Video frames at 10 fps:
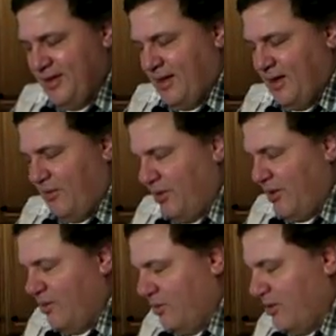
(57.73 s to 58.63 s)
I don't think
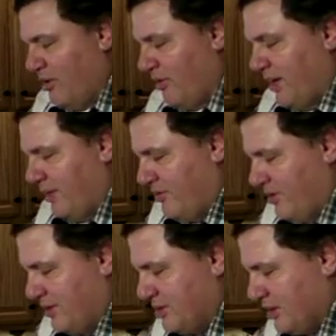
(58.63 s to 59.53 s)
you want all that
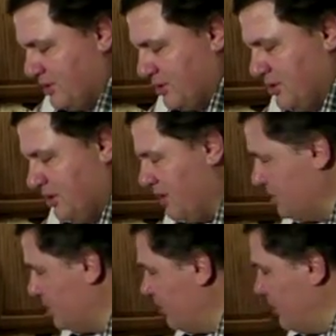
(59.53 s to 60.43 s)
sausage in there.
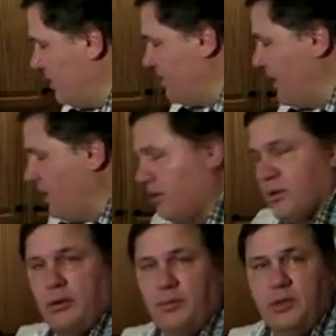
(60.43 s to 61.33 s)
So you're going to take and you're
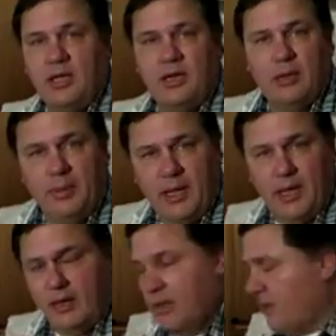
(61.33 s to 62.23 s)
going to put that in the
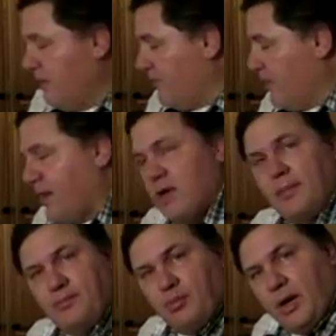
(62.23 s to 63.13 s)
pan, fry it
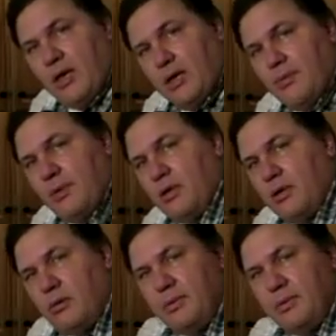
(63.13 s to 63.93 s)
up, break it up into little